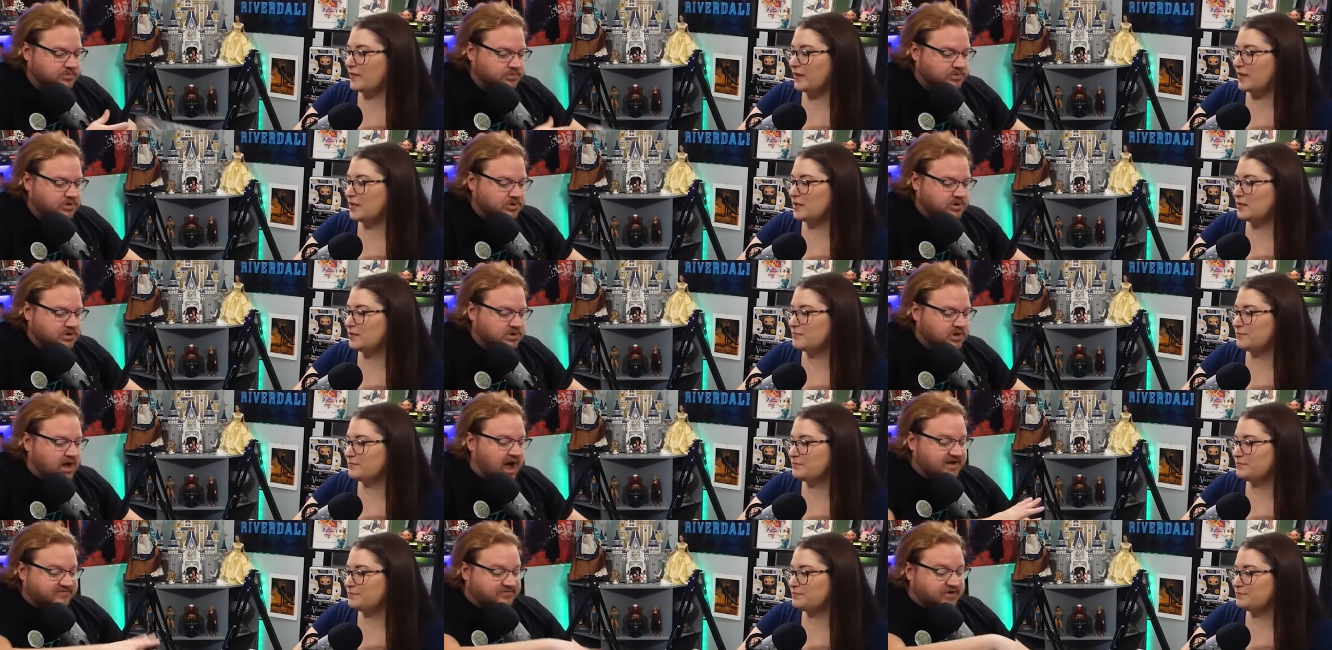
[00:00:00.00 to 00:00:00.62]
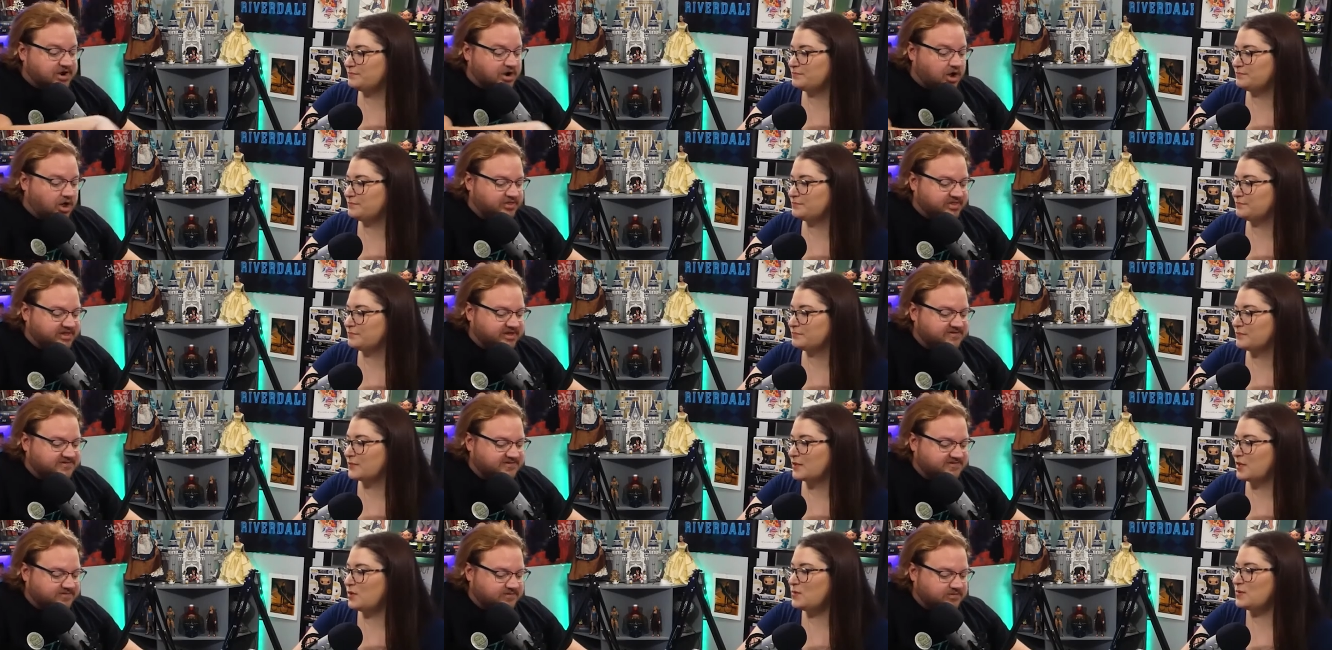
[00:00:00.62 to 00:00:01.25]
Speaker 1: of it?
Speaker 2: I've read all
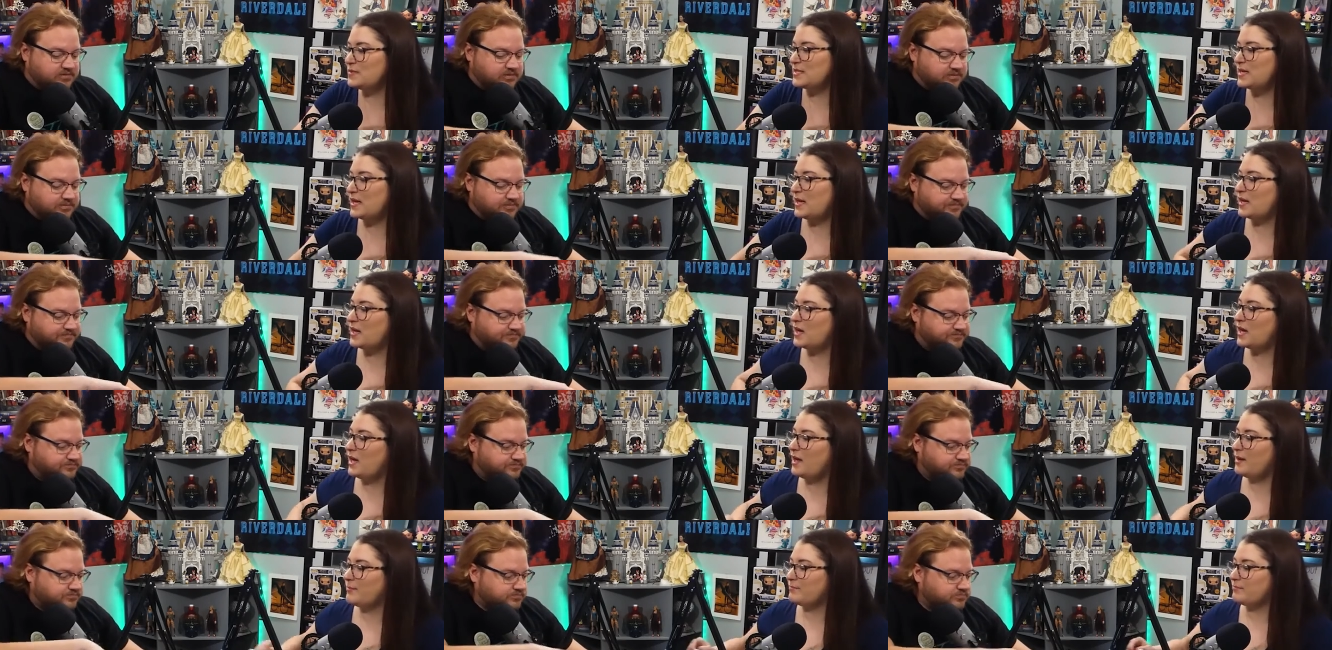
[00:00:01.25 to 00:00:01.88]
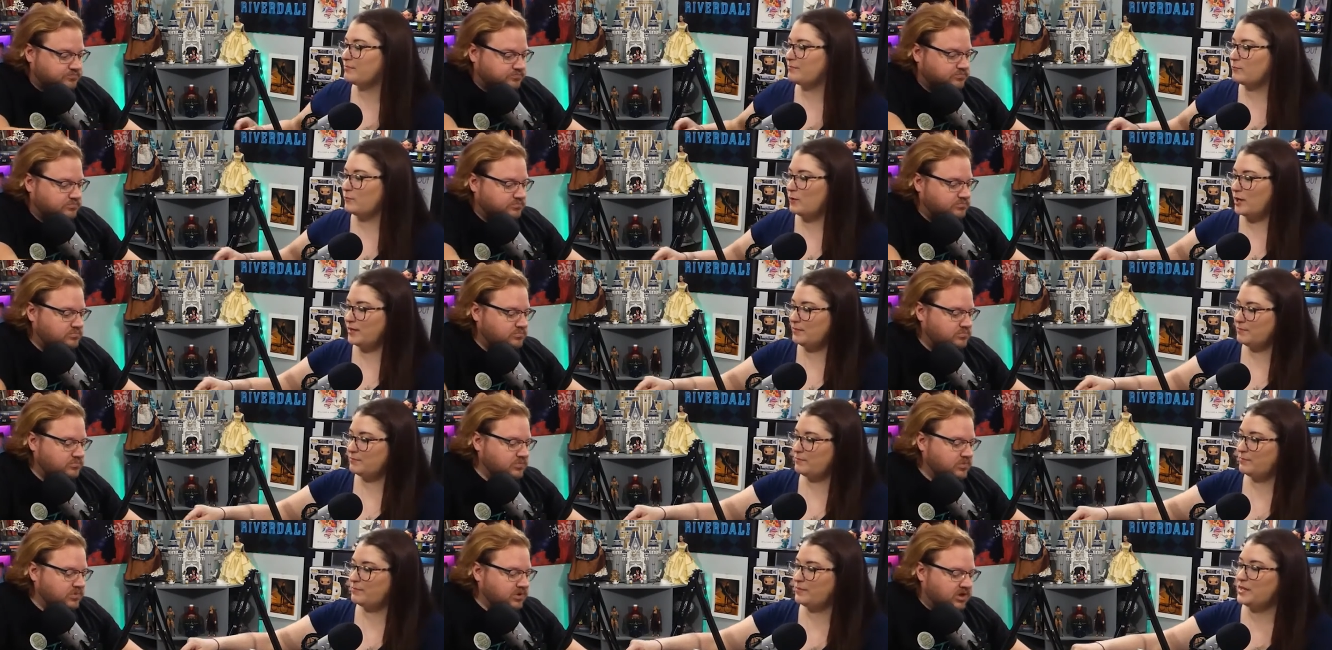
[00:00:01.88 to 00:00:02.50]
this. Who's
Speaker 1: that hot
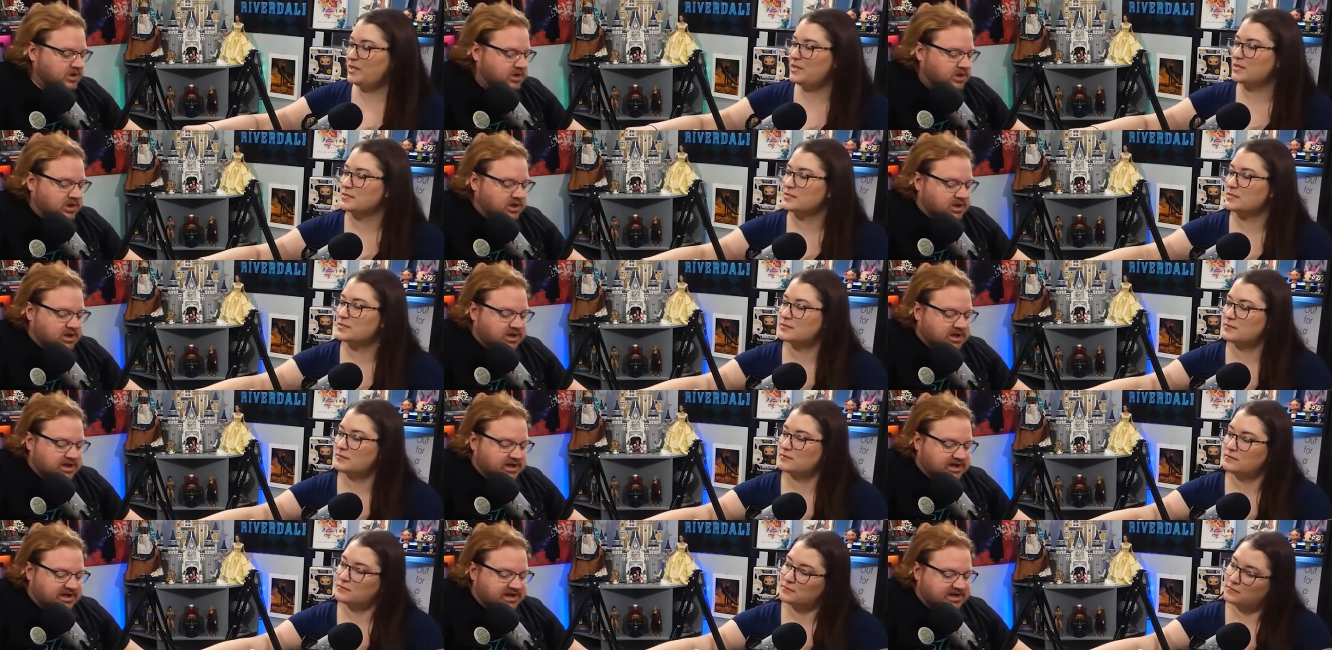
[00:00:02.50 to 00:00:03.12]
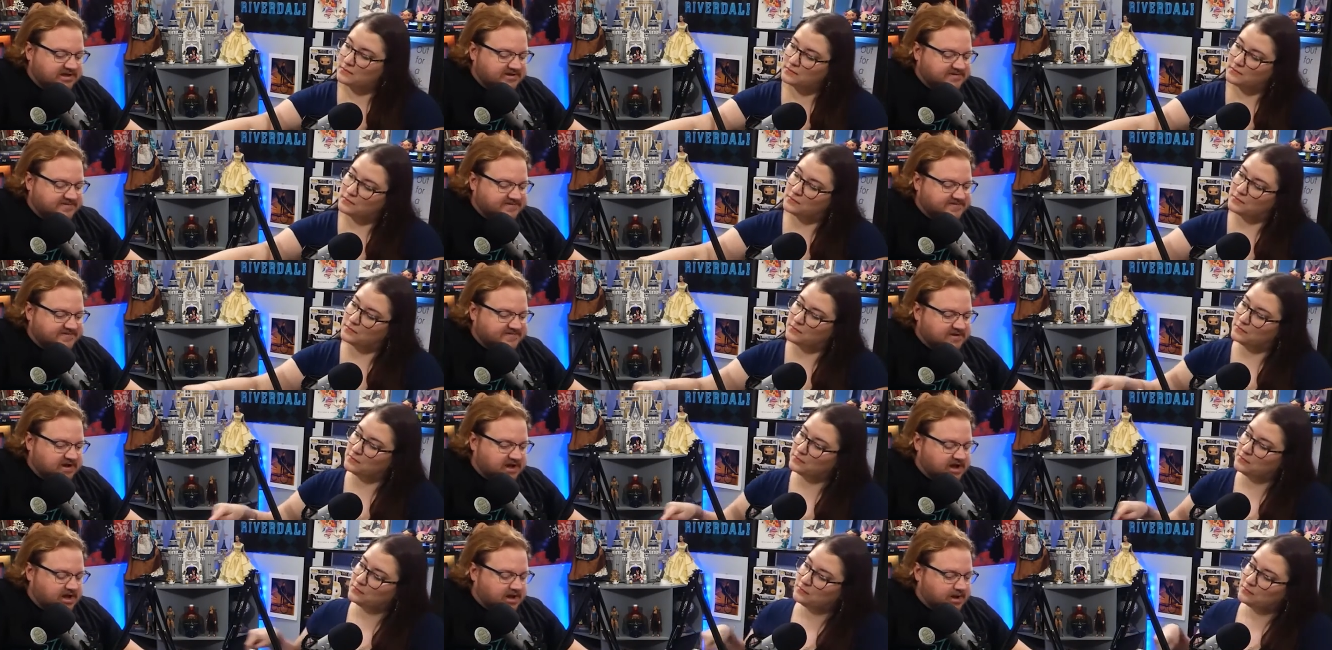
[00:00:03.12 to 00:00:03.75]
white piece?
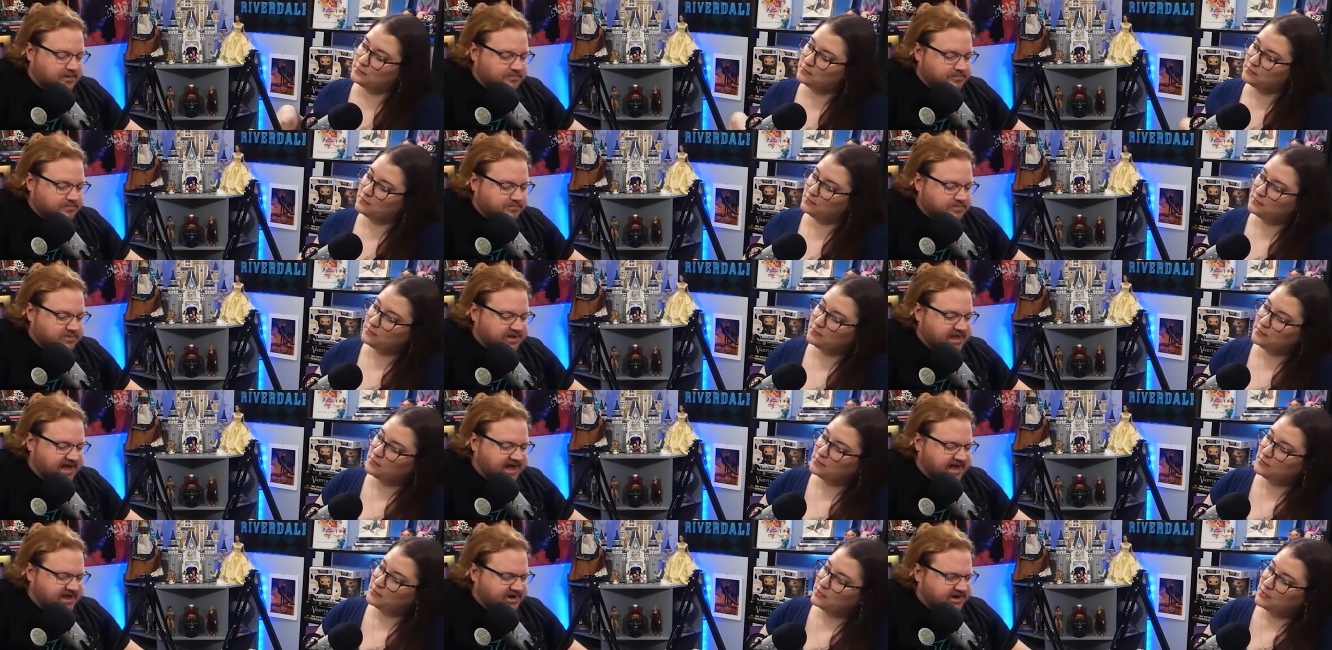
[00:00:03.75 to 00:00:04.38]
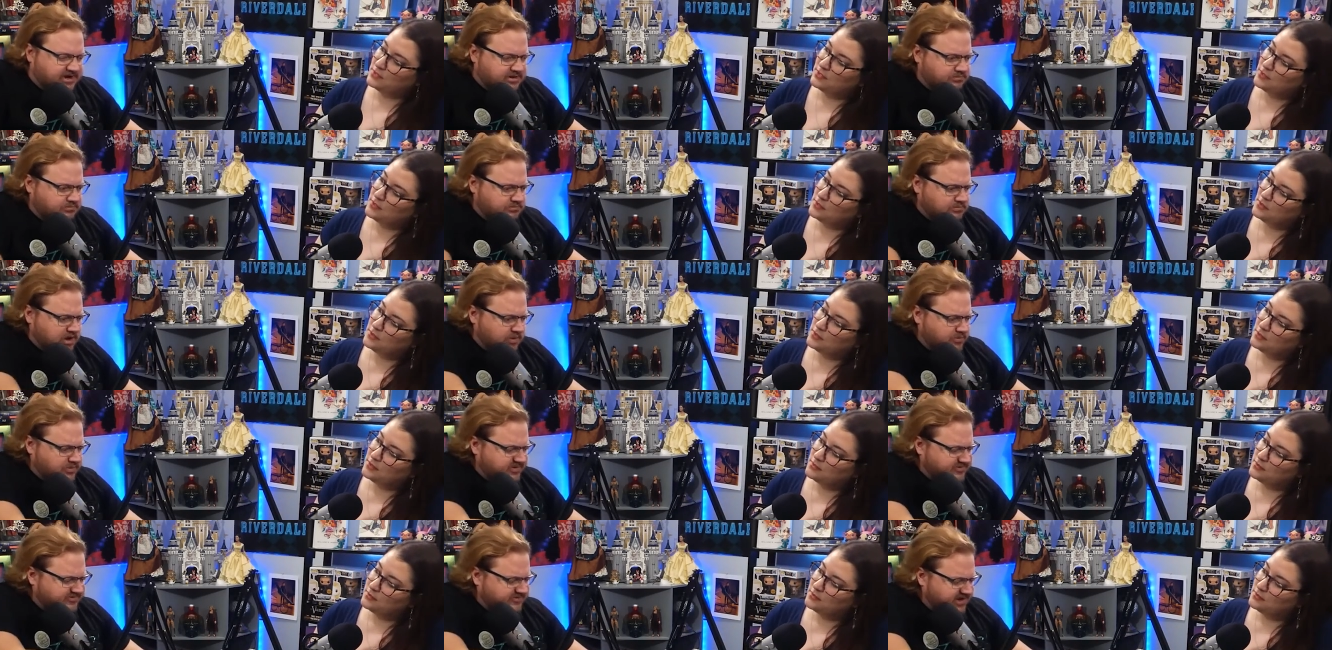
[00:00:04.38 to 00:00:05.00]
Speaker 2: He's um Cannon, I
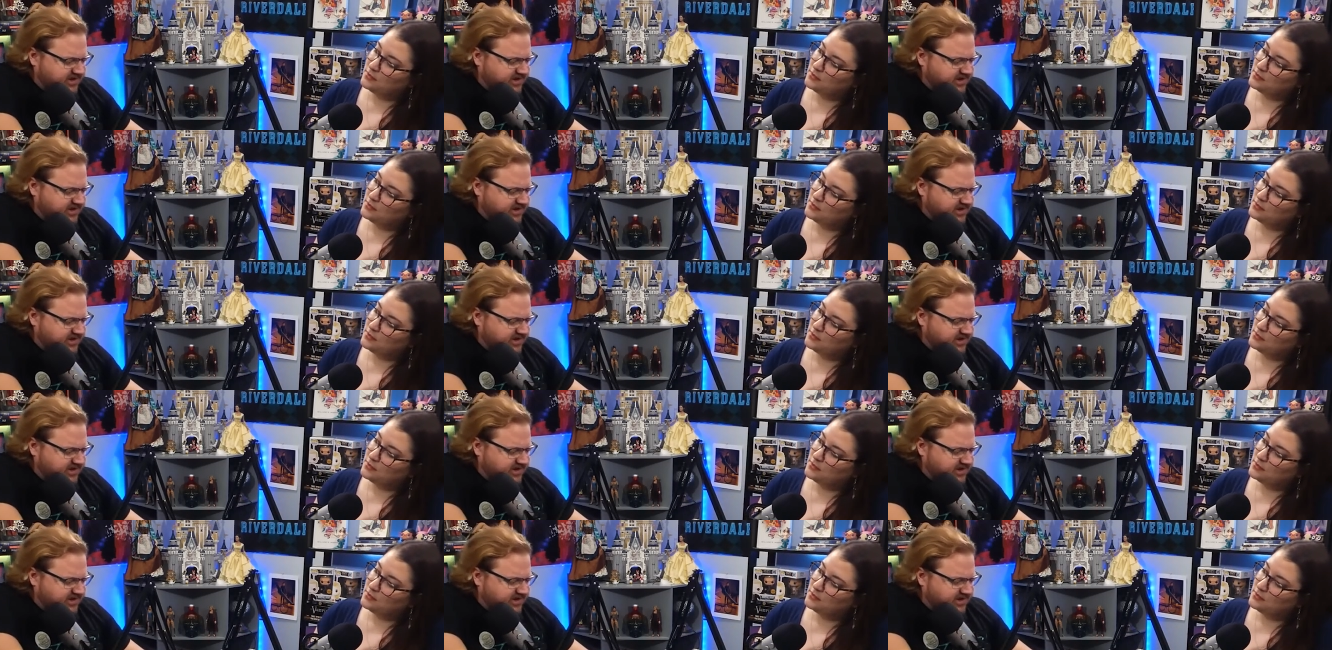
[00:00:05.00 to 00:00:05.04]
want to